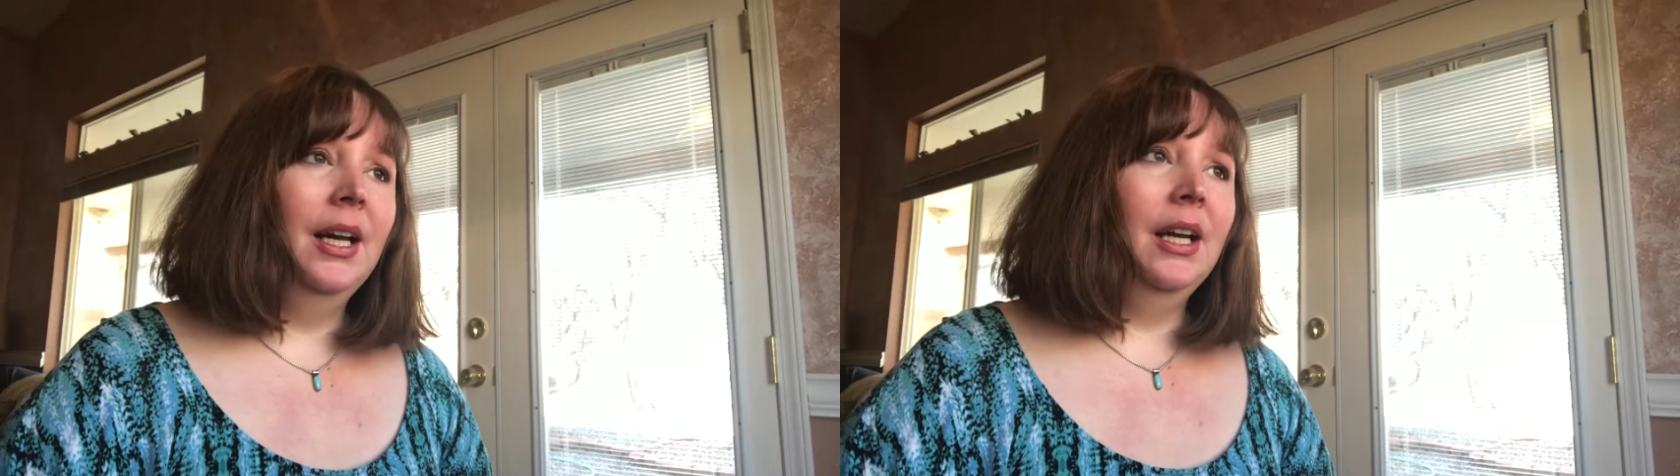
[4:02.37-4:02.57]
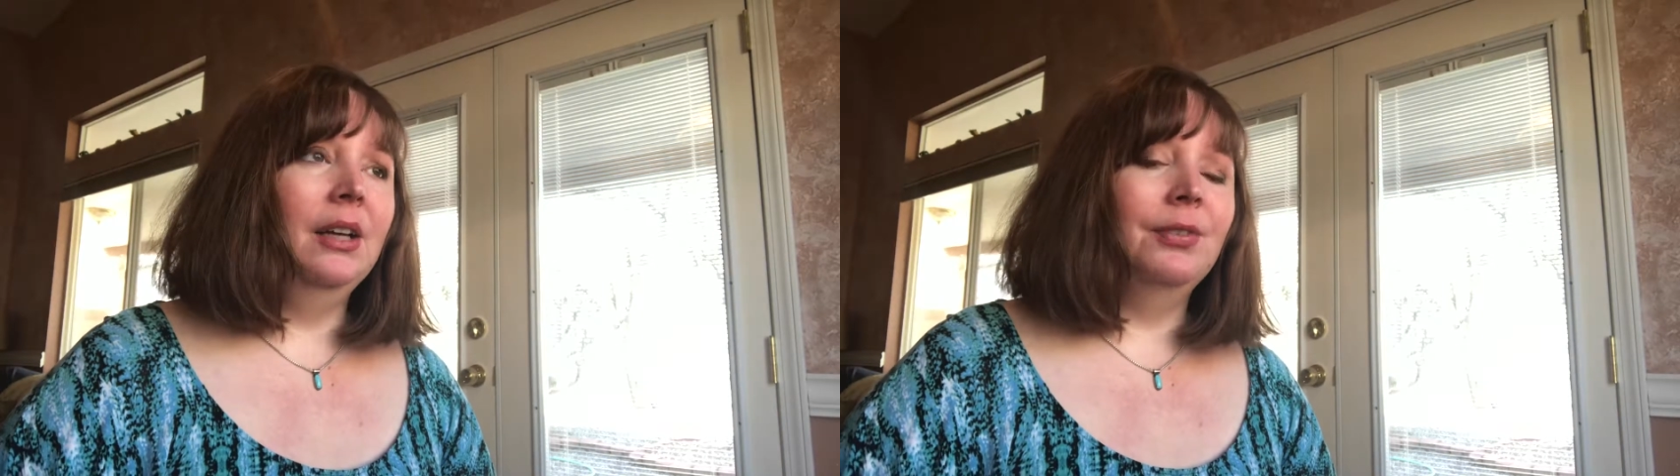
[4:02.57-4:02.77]

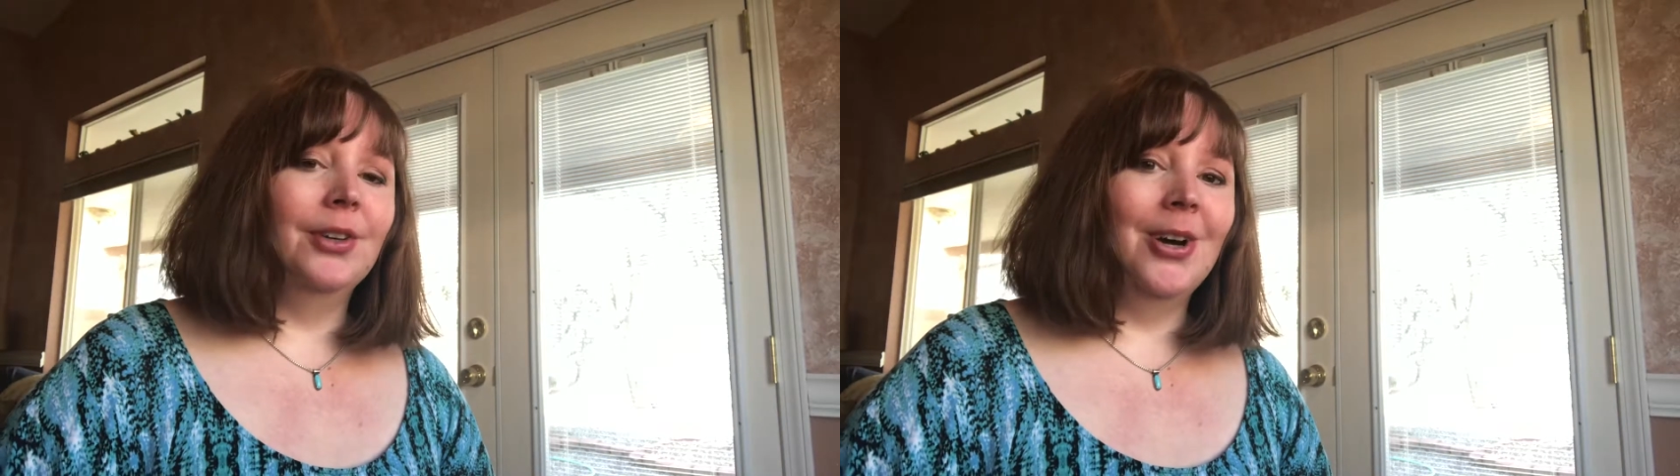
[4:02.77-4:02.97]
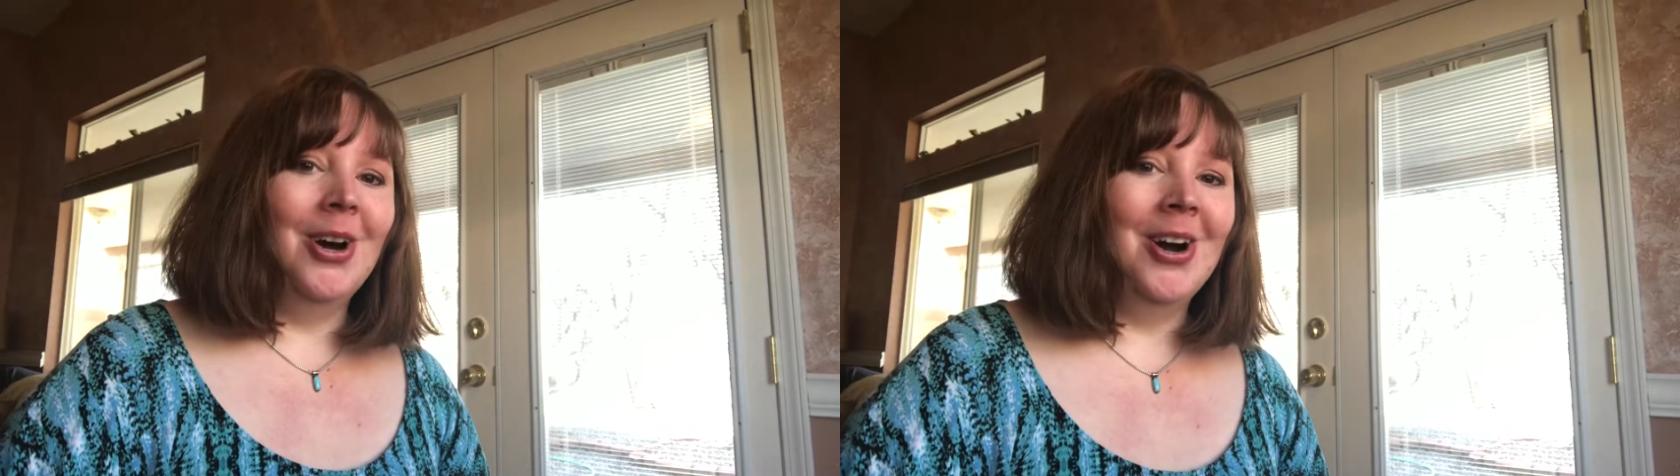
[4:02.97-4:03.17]
if your
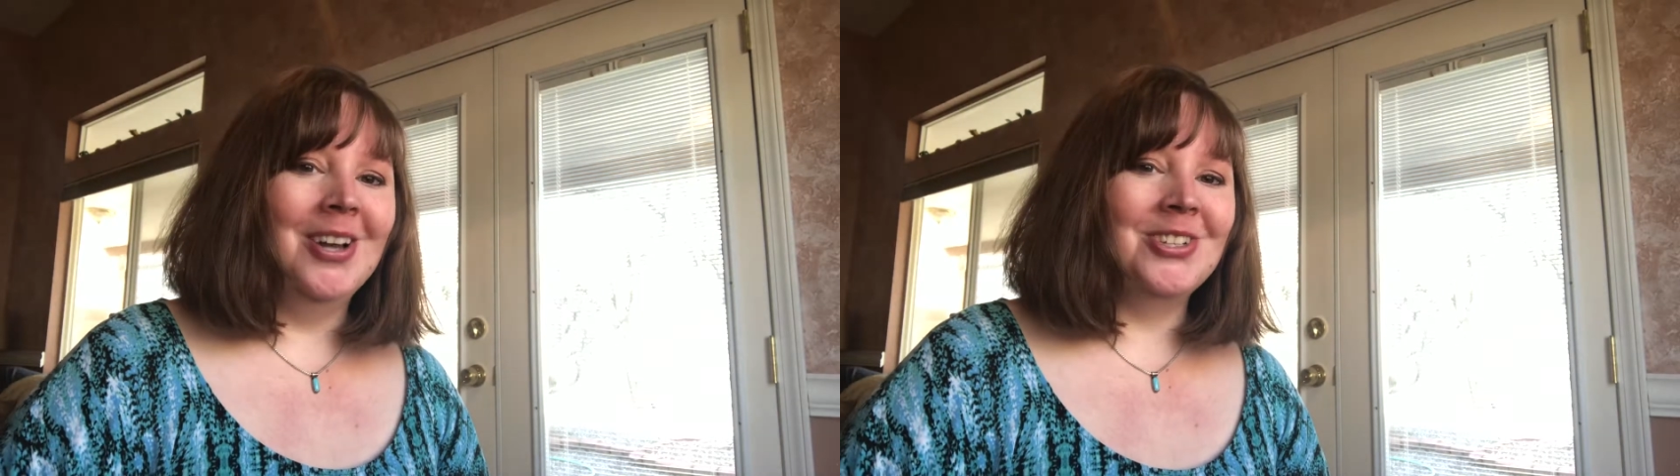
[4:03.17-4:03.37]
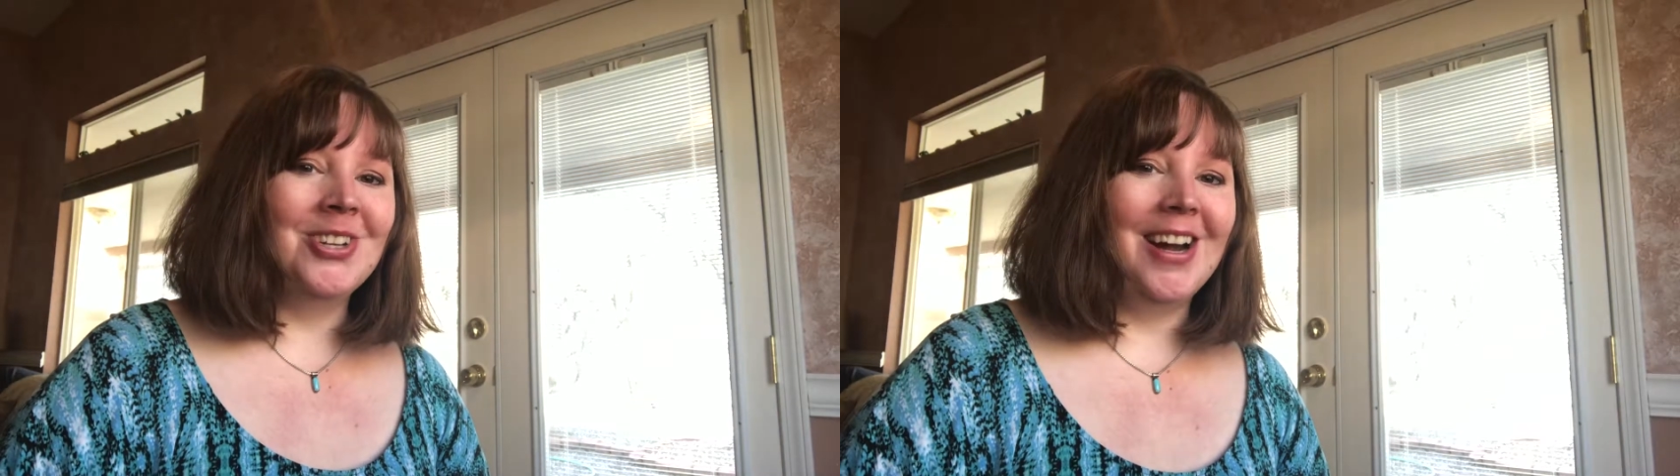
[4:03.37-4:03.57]

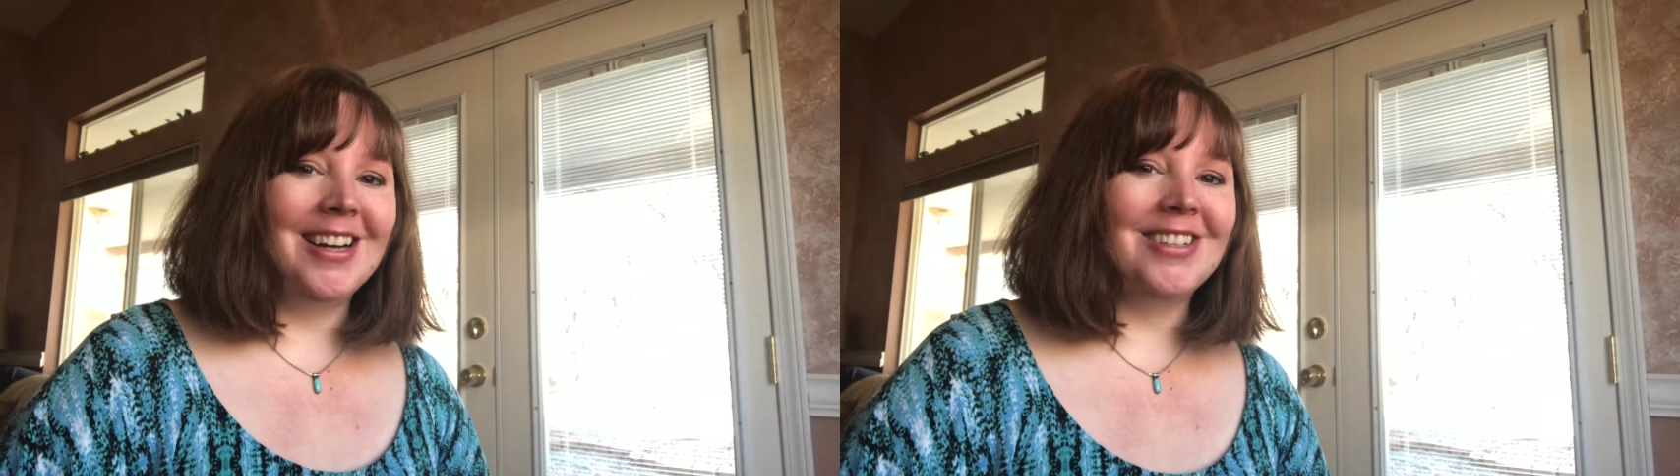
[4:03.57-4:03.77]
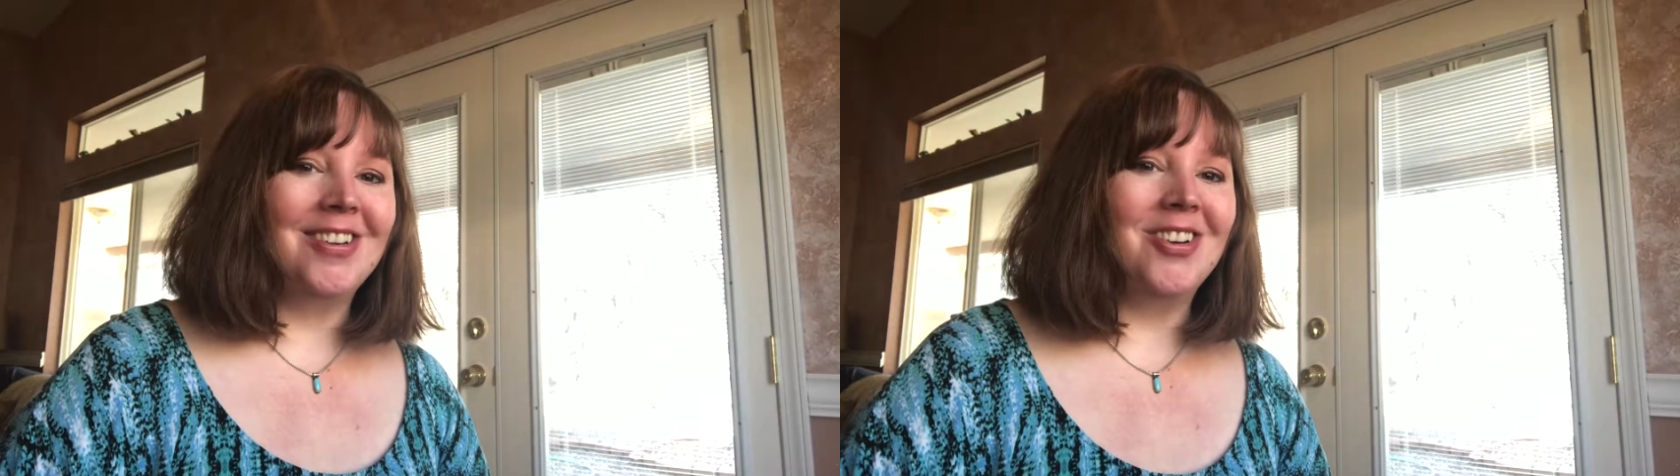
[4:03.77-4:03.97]

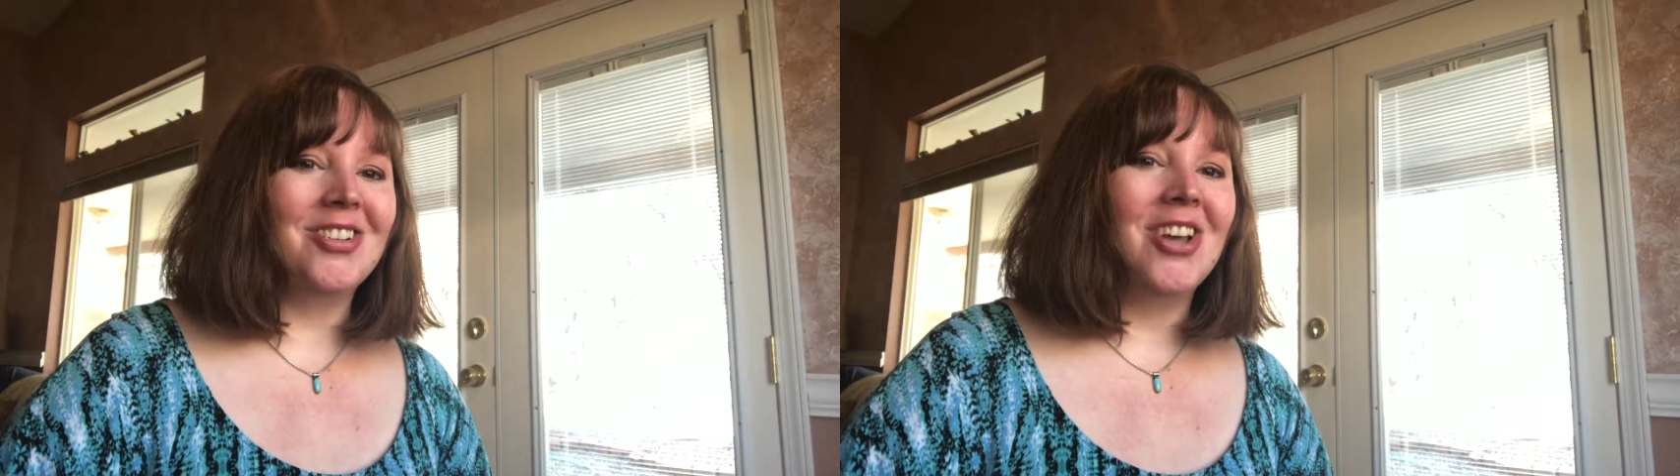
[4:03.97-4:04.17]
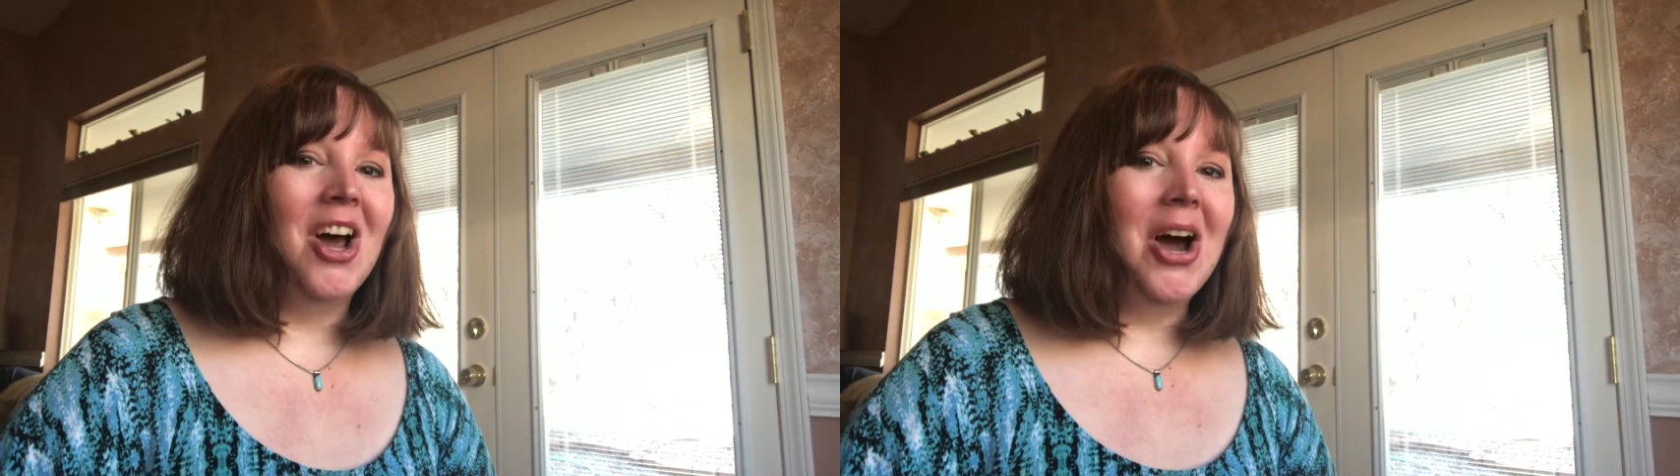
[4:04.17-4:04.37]
contractors